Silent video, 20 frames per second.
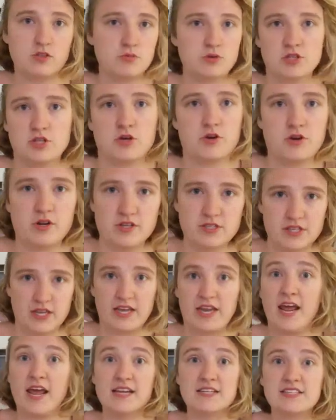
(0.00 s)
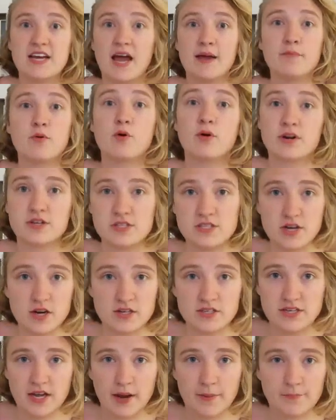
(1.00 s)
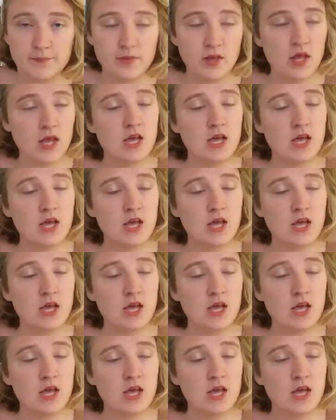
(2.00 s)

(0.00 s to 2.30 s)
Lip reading: 3:30 is like an end time or a start time.